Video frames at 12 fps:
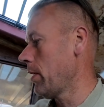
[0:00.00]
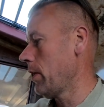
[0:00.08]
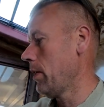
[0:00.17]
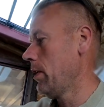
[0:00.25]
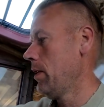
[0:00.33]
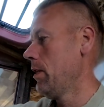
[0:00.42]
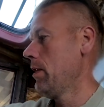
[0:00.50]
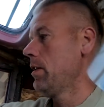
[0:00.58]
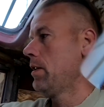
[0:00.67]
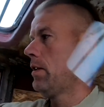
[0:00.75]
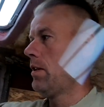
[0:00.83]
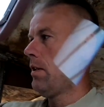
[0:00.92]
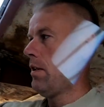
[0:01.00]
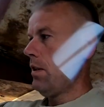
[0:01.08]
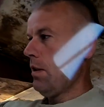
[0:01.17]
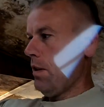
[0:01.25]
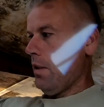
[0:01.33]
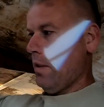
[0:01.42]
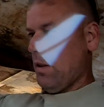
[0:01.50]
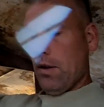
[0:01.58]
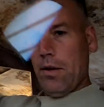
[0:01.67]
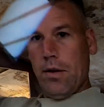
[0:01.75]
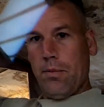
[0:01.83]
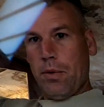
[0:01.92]
uh,
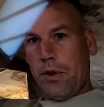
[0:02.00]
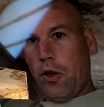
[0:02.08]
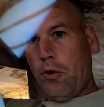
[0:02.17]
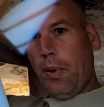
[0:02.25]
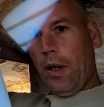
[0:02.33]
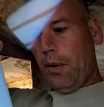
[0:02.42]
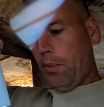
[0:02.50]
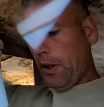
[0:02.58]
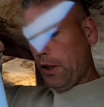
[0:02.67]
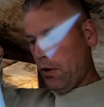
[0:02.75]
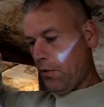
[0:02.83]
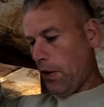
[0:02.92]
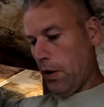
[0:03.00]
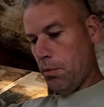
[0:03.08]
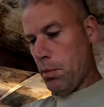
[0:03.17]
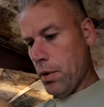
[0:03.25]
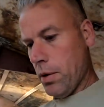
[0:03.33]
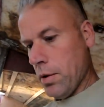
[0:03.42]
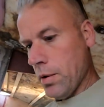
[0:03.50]
my two-part P U foam.